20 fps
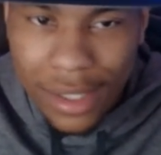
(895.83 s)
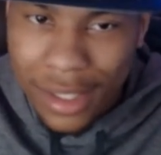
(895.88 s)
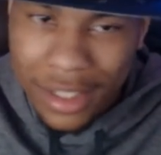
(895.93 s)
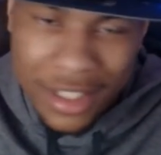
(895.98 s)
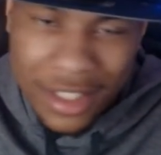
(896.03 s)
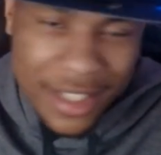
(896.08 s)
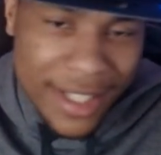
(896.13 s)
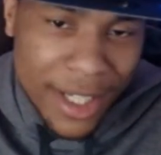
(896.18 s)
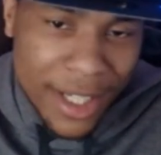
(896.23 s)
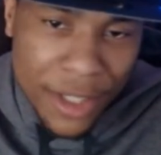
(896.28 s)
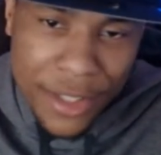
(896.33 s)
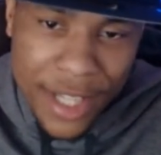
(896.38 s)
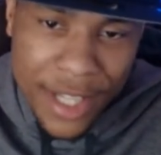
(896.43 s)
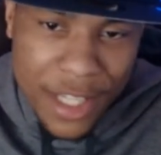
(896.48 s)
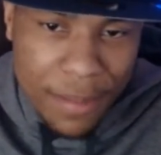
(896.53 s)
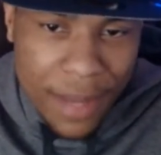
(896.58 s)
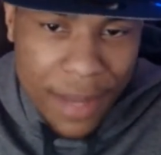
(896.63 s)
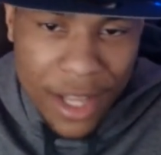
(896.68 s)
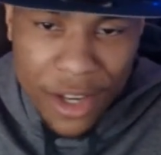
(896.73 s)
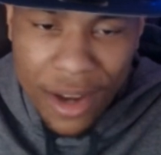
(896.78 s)
Celtics,
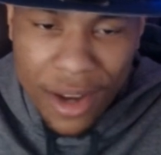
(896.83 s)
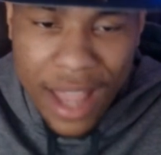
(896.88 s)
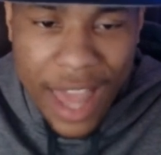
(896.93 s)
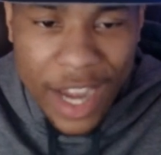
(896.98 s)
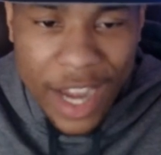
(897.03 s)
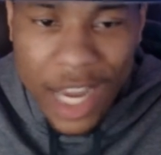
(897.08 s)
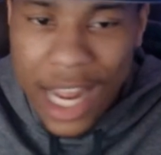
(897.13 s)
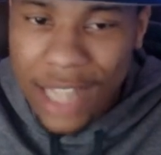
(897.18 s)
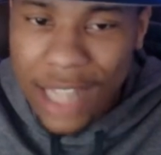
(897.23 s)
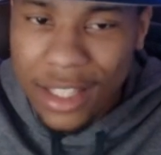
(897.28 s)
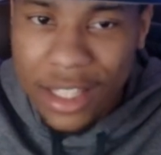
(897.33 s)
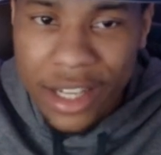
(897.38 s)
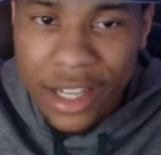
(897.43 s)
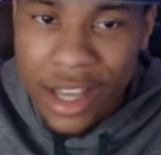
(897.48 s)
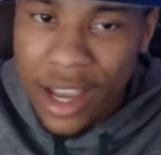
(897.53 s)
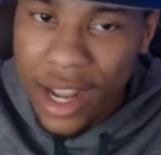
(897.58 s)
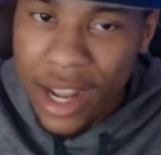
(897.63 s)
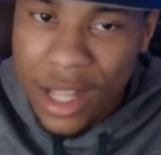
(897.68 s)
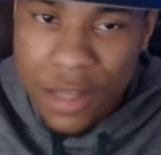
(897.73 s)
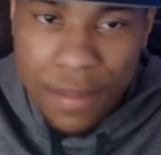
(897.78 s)
man, they're kind of like the
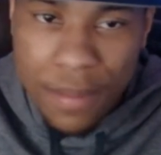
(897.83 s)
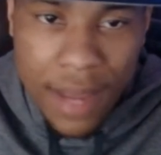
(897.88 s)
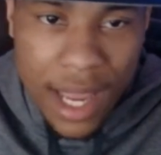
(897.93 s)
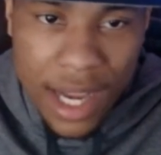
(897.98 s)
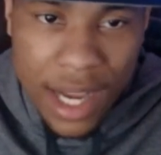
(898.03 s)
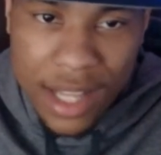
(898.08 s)
Nuggets, man.